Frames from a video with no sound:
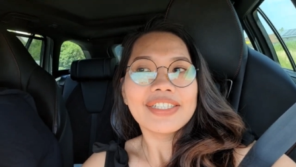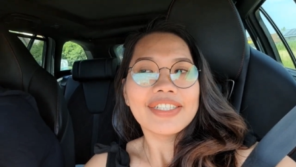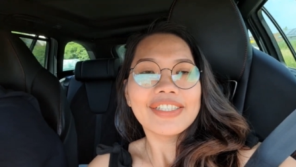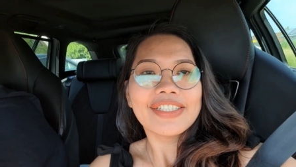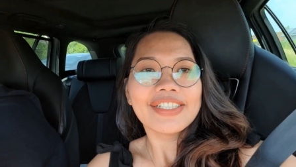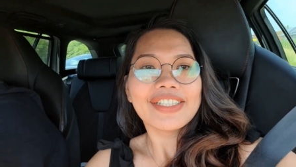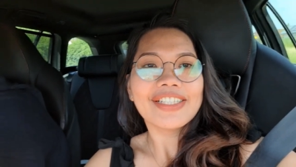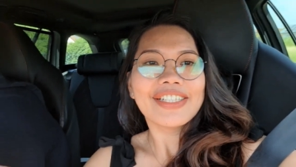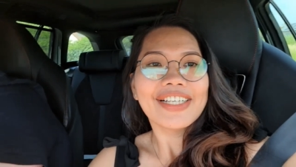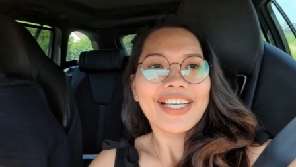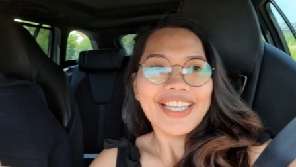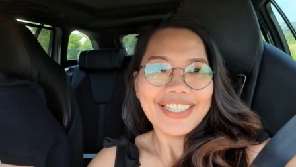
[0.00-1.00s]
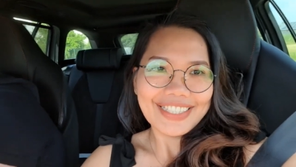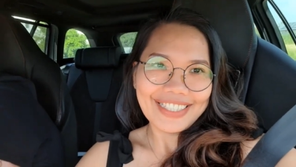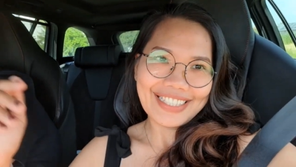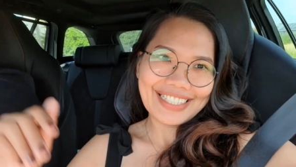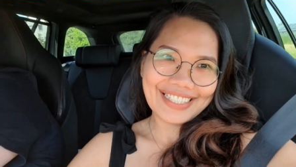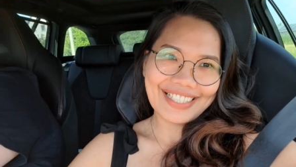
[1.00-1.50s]
Lake Constance.
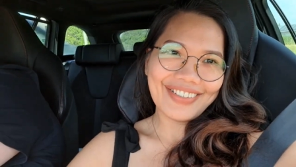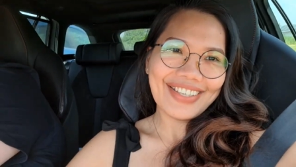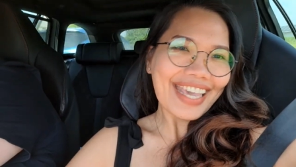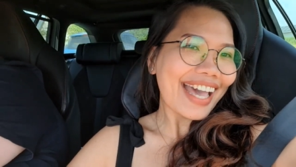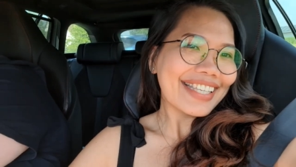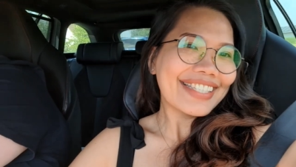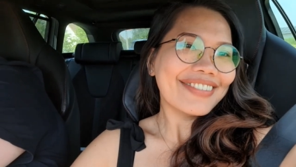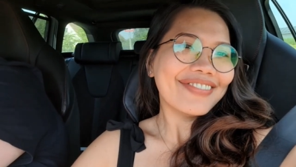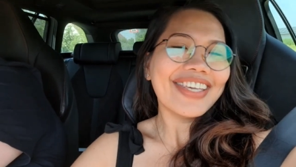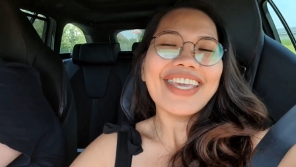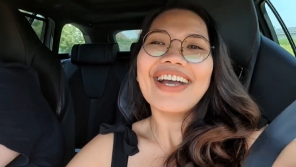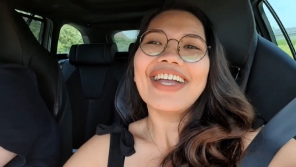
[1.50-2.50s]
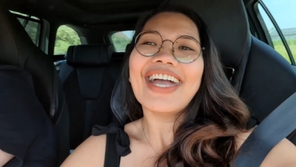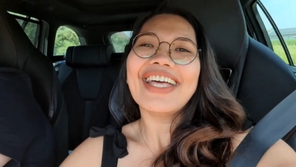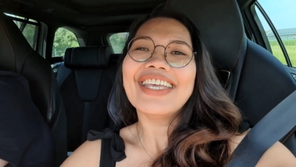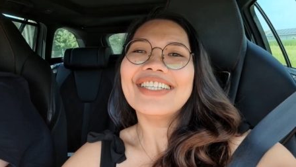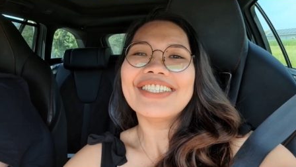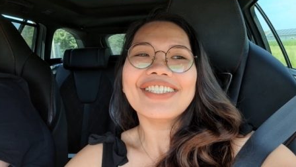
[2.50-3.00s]
So yes, we are
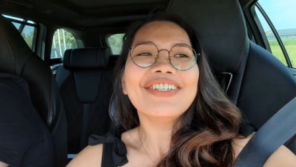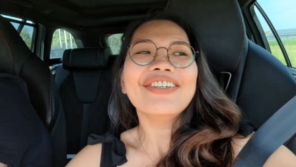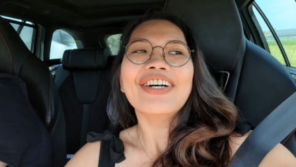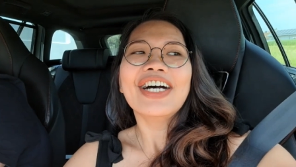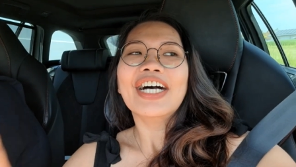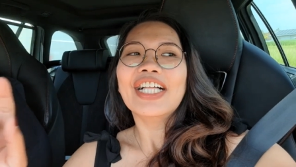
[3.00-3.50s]
heading to